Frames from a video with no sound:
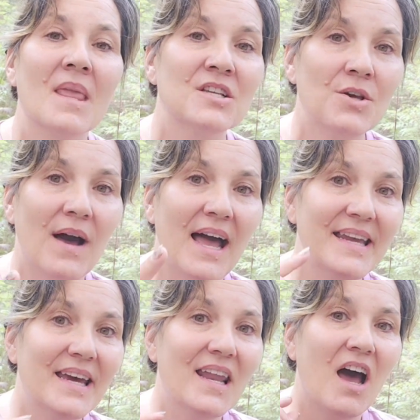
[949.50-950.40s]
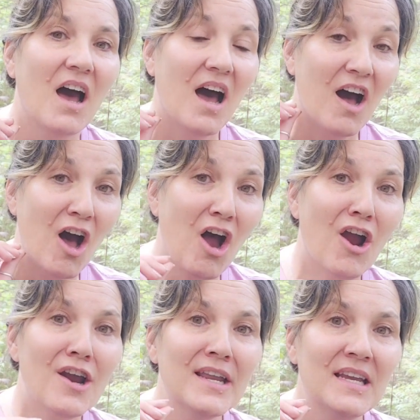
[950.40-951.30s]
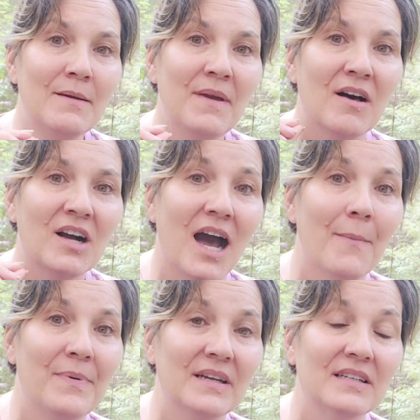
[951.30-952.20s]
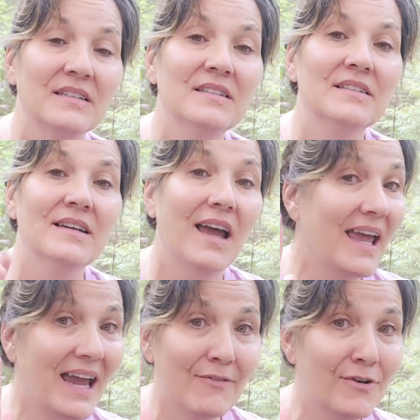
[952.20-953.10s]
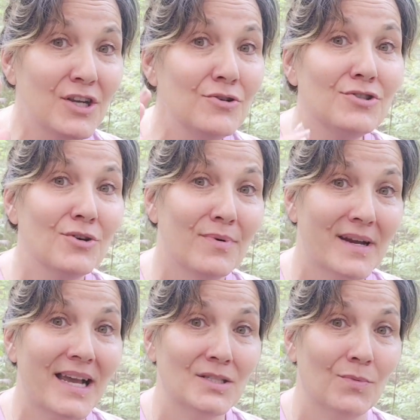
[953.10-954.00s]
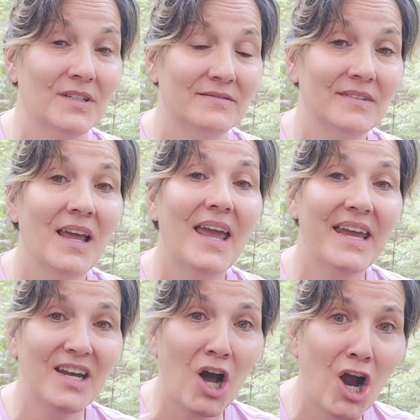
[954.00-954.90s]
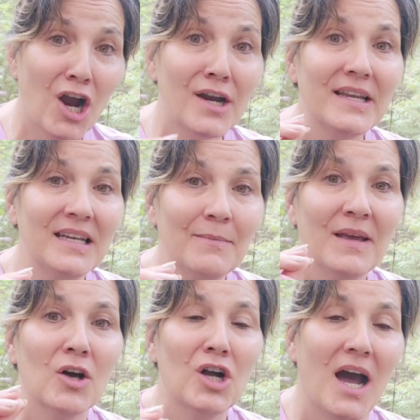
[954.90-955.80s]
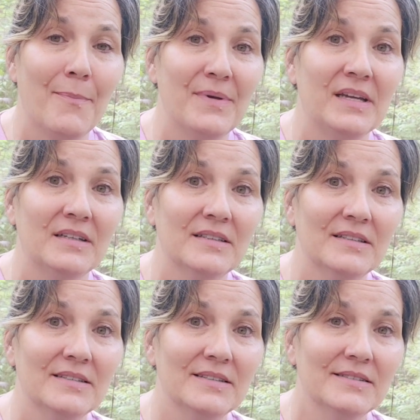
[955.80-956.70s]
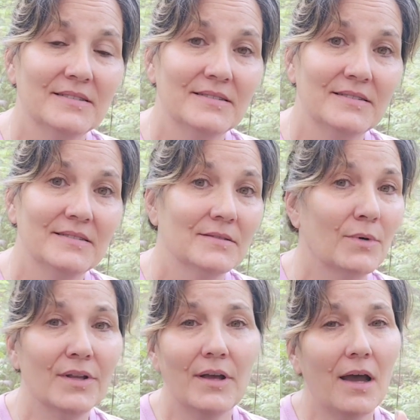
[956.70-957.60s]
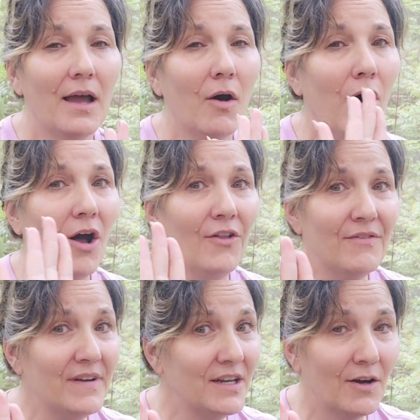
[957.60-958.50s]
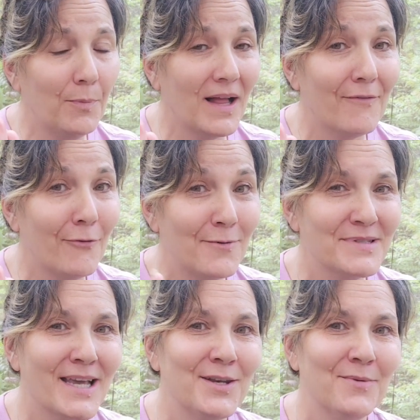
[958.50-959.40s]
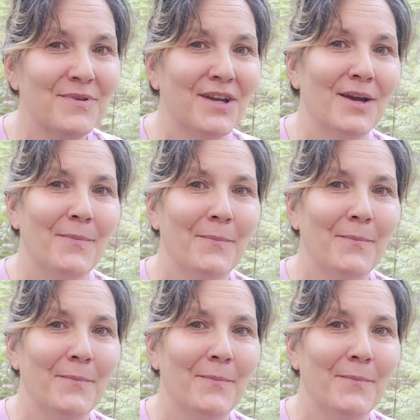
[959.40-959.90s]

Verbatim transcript: So I get a hard email copy. Every YouTuber gets one. A hard email copy. But all the video platforms send them to you.